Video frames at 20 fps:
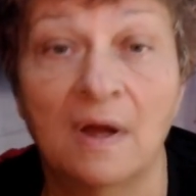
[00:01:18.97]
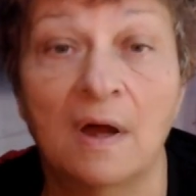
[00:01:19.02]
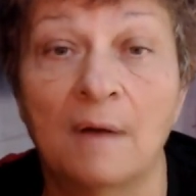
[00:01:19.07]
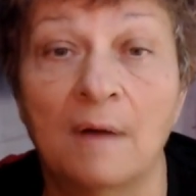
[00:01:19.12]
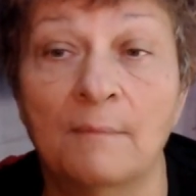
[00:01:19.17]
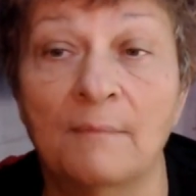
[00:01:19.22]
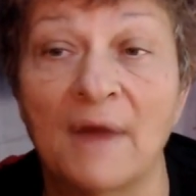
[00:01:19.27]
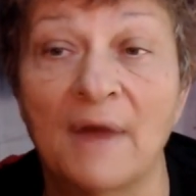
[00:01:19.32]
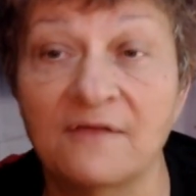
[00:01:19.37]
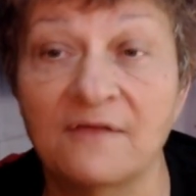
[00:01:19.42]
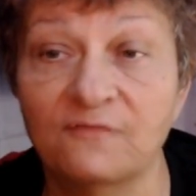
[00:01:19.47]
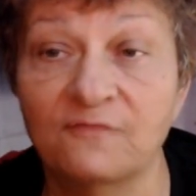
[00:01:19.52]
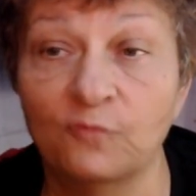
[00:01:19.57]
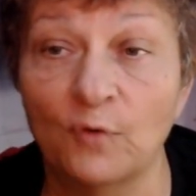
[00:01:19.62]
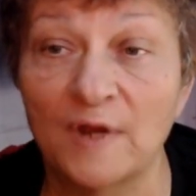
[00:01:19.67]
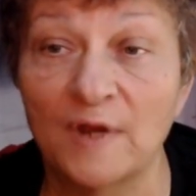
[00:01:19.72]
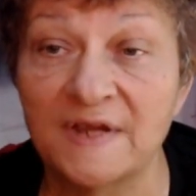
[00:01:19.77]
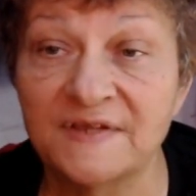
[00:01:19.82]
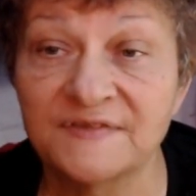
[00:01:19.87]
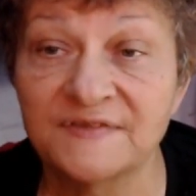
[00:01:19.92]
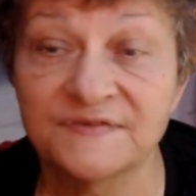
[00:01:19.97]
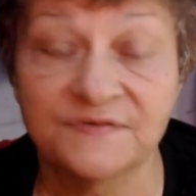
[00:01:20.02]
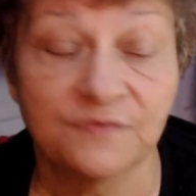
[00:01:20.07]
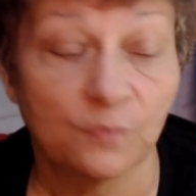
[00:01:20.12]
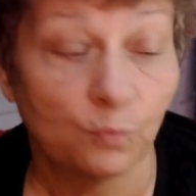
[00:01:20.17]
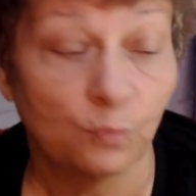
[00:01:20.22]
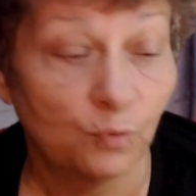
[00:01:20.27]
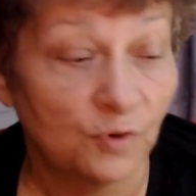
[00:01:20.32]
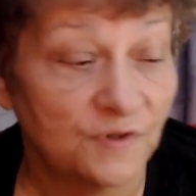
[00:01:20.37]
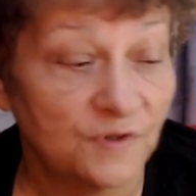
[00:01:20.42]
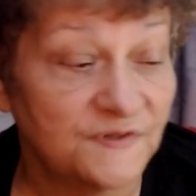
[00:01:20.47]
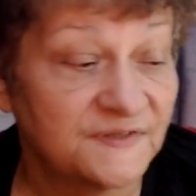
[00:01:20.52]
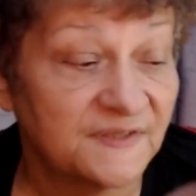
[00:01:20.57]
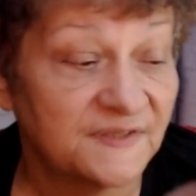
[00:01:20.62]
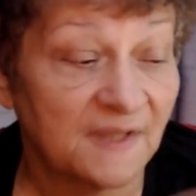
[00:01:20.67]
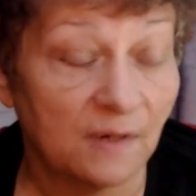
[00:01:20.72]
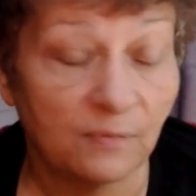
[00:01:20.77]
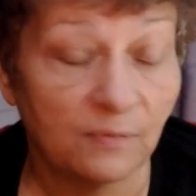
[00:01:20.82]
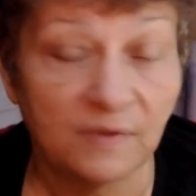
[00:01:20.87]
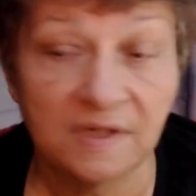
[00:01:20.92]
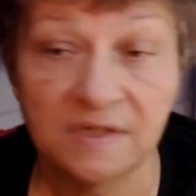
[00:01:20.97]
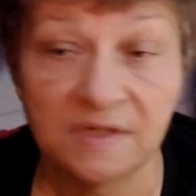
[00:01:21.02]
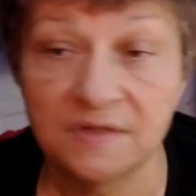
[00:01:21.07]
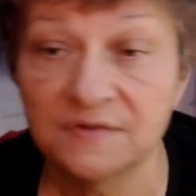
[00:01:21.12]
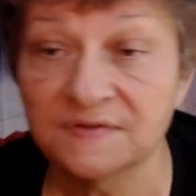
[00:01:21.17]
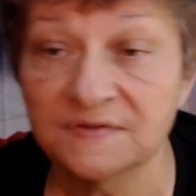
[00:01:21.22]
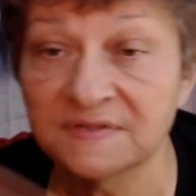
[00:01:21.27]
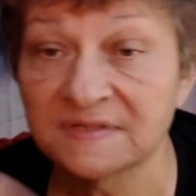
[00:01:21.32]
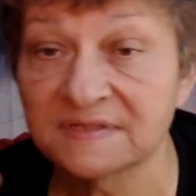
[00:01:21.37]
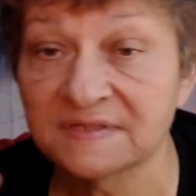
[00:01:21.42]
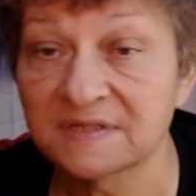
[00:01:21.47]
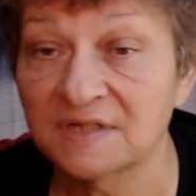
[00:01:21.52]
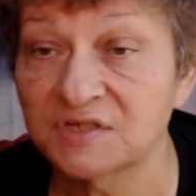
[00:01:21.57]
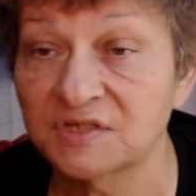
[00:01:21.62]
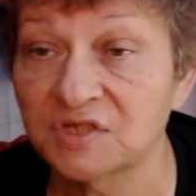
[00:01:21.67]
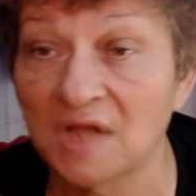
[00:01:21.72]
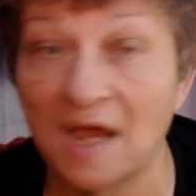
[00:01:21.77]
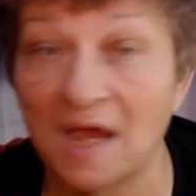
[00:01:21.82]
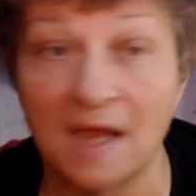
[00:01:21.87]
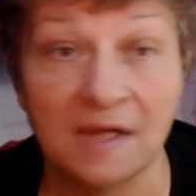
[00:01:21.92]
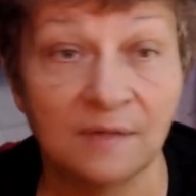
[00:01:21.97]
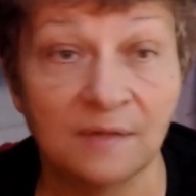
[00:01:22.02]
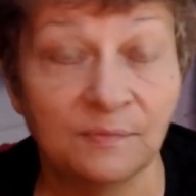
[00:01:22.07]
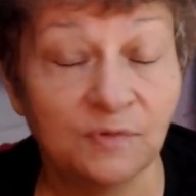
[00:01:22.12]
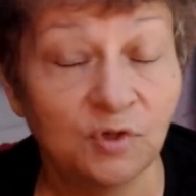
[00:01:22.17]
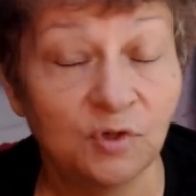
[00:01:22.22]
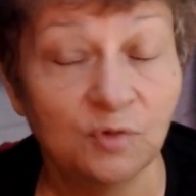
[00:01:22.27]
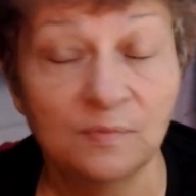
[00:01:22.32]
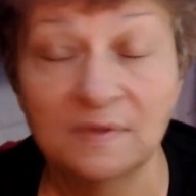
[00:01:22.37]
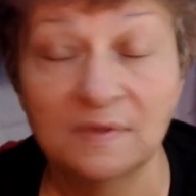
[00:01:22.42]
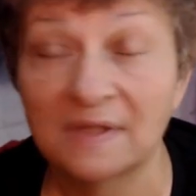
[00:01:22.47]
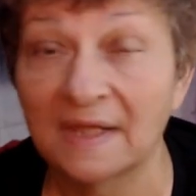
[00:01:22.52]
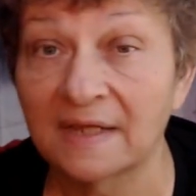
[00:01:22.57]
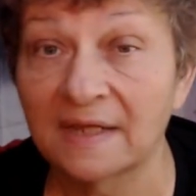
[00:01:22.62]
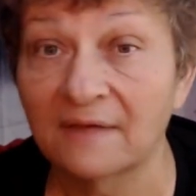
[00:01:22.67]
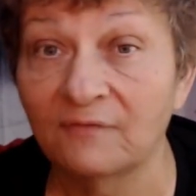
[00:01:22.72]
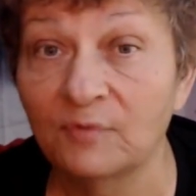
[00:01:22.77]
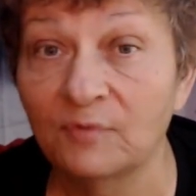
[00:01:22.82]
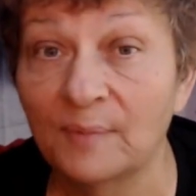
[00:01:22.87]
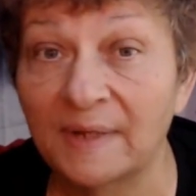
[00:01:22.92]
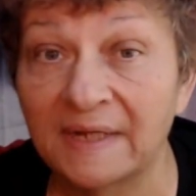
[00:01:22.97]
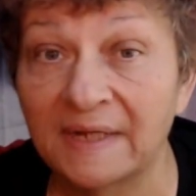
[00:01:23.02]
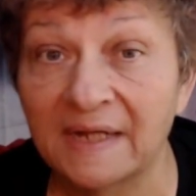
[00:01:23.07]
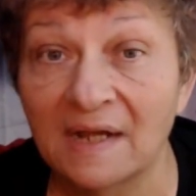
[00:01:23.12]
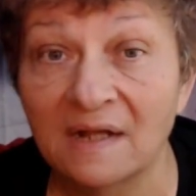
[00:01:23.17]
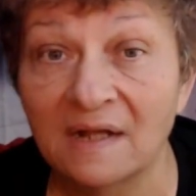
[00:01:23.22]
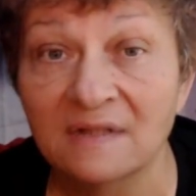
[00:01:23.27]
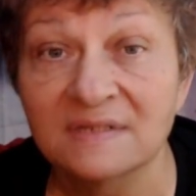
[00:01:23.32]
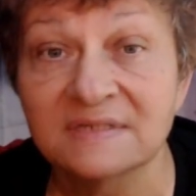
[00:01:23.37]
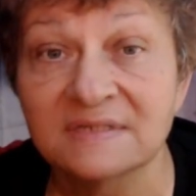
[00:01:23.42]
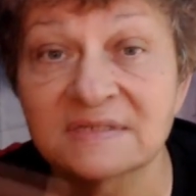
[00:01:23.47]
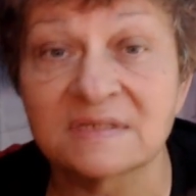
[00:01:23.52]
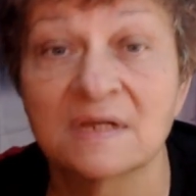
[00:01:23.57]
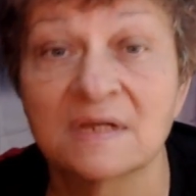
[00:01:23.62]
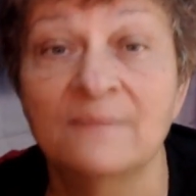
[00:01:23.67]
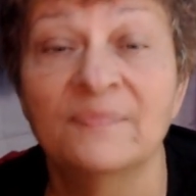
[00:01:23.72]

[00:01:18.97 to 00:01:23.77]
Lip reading: My voice, the words that we use, and such, I am human like everybody else.